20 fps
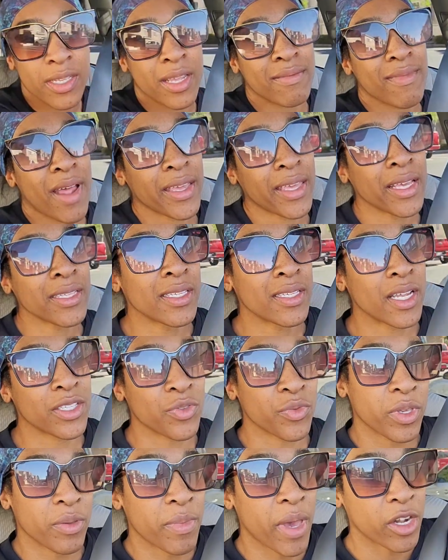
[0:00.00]
and I guess it doesn't
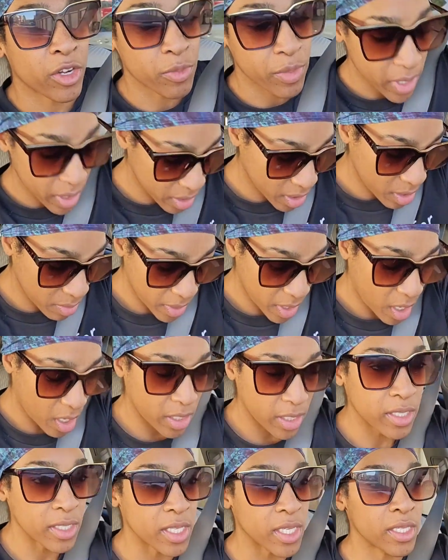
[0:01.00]
really matter, because to be
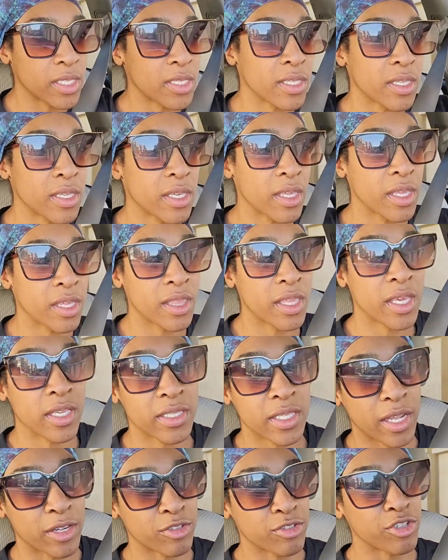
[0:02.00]
honest, these
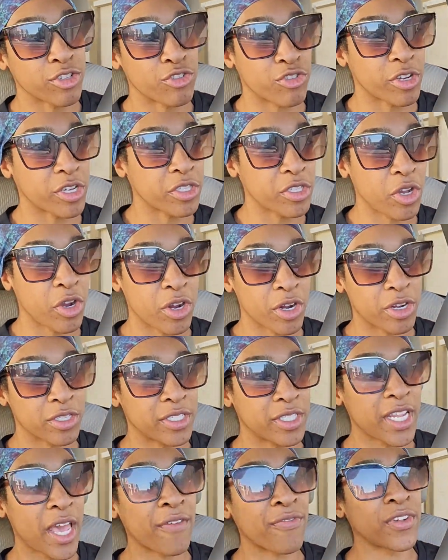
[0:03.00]
energy drinks are
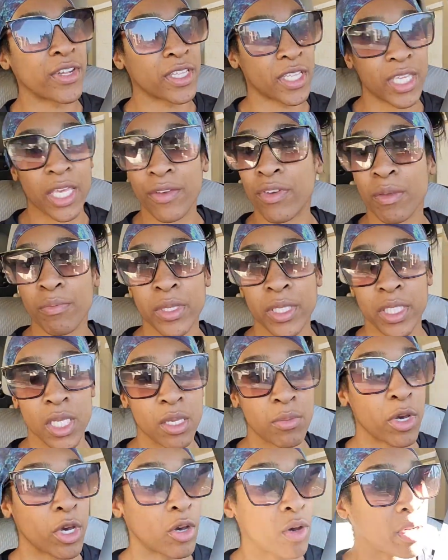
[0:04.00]
definitely giving
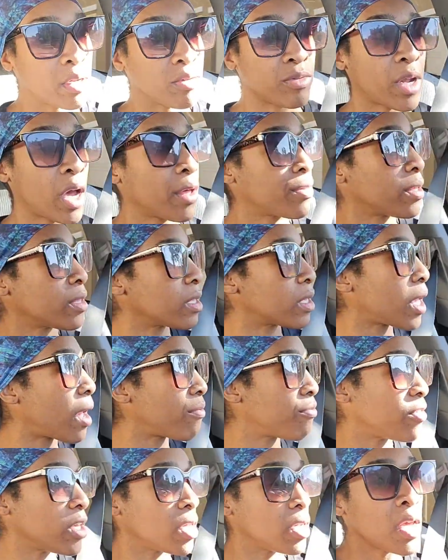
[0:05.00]
placebo. I do not think the
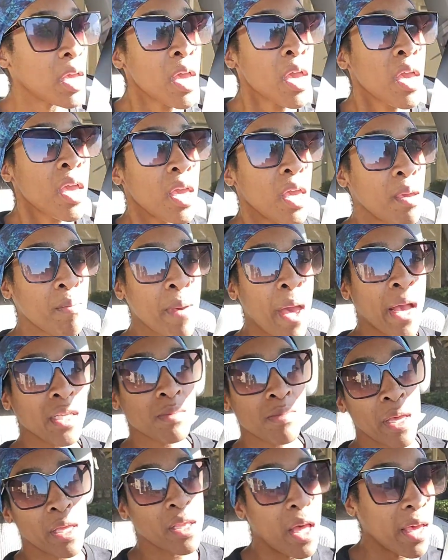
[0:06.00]
caffeine impacts
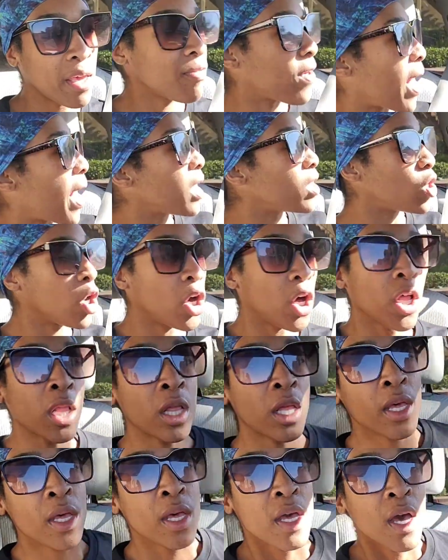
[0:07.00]
my life at all.
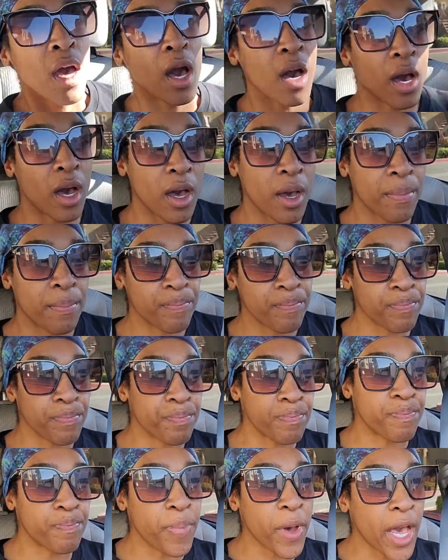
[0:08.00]

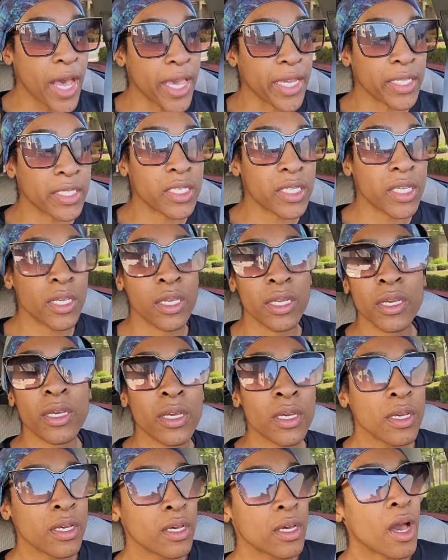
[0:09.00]
But
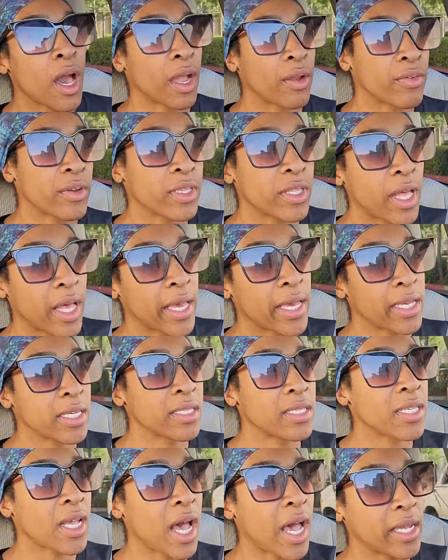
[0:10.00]
I
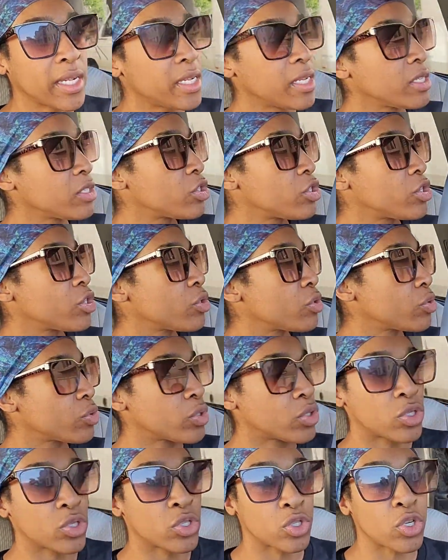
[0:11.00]
realize I need to
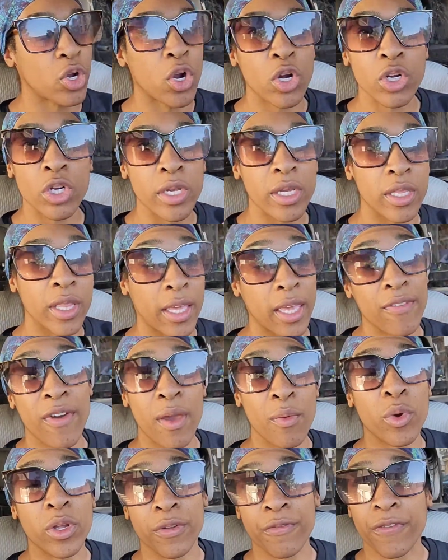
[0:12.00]
start, like, if I
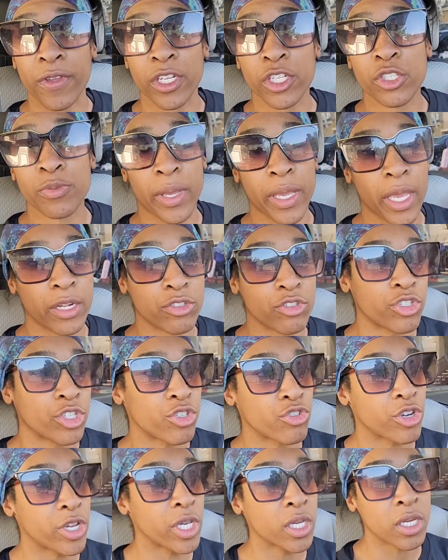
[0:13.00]
want to finish my energy
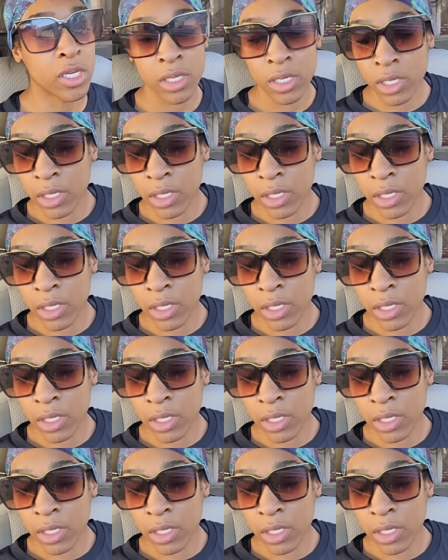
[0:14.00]
drink,